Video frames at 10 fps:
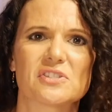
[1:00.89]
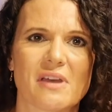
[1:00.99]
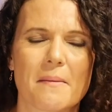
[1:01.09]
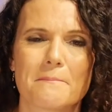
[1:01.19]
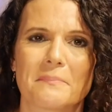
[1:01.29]

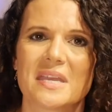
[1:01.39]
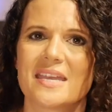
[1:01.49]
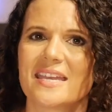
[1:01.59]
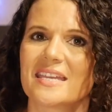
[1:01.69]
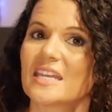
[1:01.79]
them.
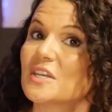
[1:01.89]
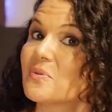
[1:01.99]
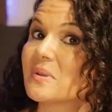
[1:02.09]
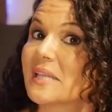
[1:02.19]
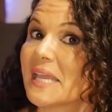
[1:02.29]
Can you
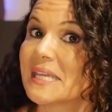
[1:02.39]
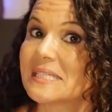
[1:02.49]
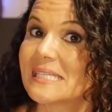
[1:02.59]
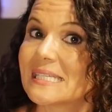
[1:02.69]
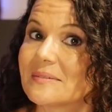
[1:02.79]

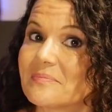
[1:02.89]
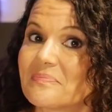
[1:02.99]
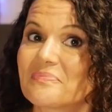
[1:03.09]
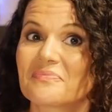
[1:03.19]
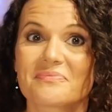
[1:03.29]
relate?
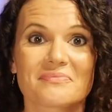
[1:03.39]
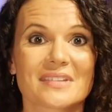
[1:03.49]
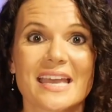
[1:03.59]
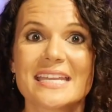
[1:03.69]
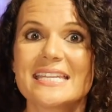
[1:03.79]

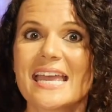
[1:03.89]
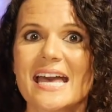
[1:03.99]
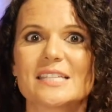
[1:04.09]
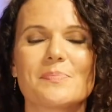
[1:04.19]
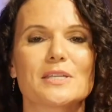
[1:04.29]
I get
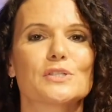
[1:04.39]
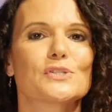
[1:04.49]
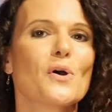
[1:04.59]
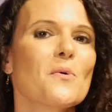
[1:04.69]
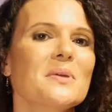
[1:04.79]
asked by
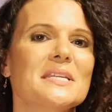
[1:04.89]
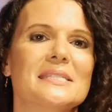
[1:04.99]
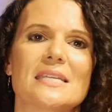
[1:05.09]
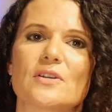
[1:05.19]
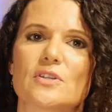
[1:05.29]
so many
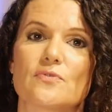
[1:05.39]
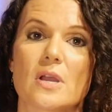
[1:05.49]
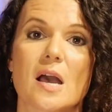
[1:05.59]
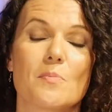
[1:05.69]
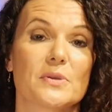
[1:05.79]
singers for
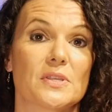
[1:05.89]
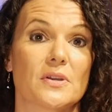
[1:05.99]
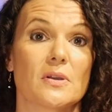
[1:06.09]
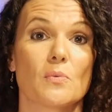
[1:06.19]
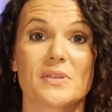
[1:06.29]
help
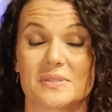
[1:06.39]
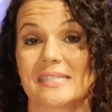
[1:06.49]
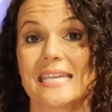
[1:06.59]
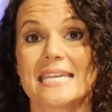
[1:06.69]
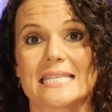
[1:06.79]
with
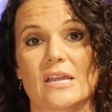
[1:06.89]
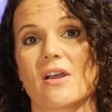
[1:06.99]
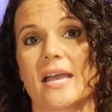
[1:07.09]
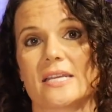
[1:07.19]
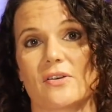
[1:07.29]
singing their
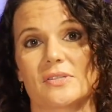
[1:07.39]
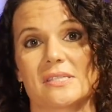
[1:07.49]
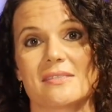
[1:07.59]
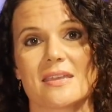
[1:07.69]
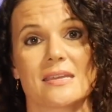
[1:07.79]
high notes
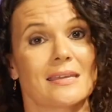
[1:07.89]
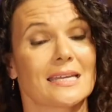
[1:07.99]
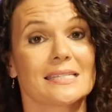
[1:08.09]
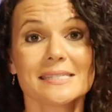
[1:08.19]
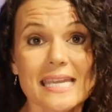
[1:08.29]

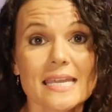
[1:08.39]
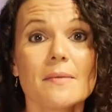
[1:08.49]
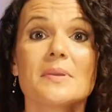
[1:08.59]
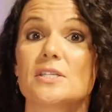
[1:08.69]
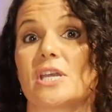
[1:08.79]
because they can
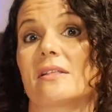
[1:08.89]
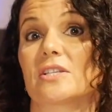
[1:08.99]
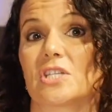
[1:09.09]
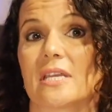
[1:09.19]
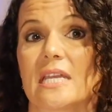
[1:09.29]
be
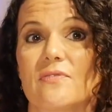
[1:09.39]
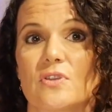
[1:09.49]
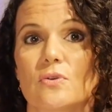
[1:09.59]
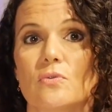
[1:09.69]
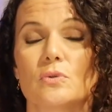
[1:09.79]
challenging if
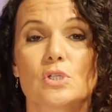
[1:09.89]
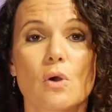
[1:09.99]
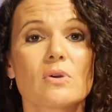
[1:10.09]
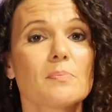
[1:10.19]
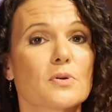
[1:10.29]
you
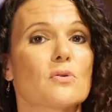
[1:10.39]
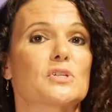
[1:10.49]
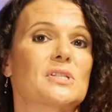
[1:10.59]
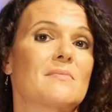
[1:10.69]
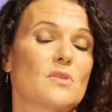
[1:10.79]
don't
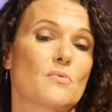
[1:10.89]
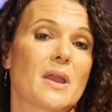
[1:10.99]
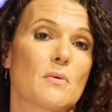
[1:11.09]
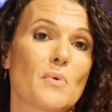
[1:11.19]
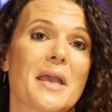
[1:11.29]
approach them the
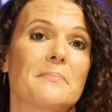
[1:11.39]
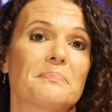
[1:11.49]
right way.